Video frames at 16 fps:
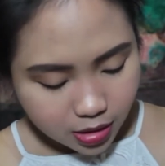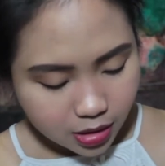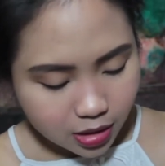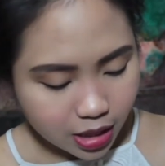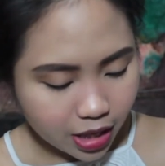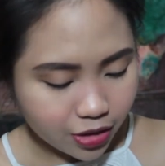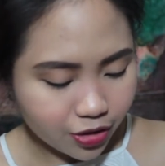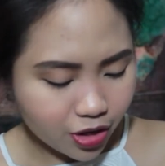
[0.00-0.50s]

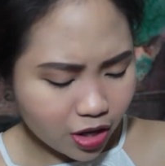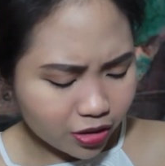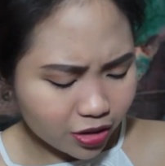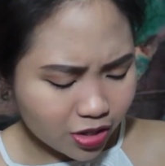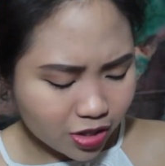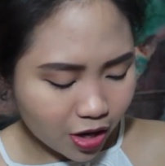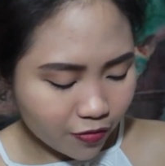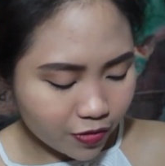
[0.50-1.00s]
yeah, they're not
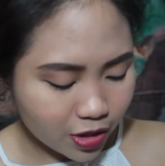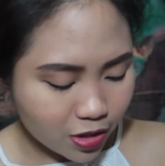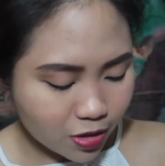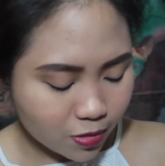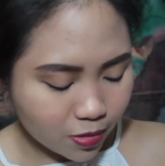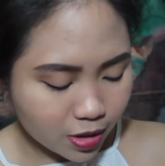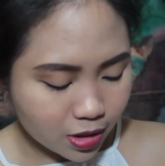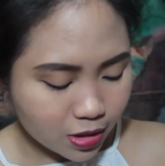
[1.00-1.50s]
the
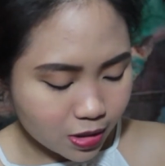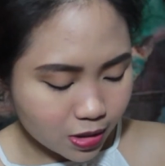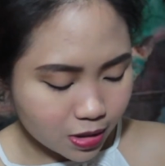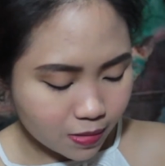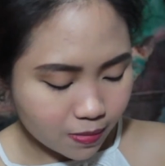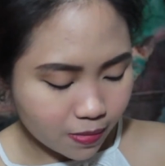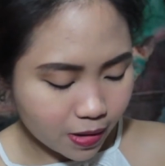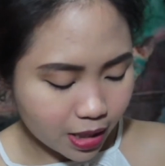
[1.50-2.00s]
softest
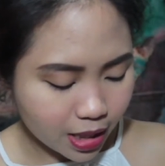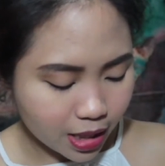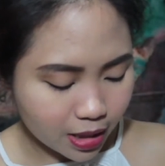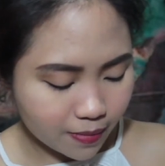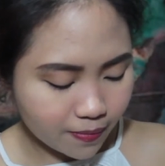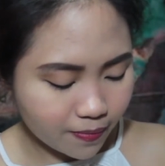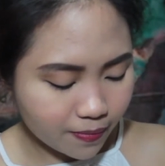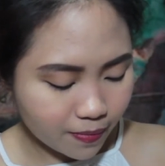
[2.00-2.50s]
ones, but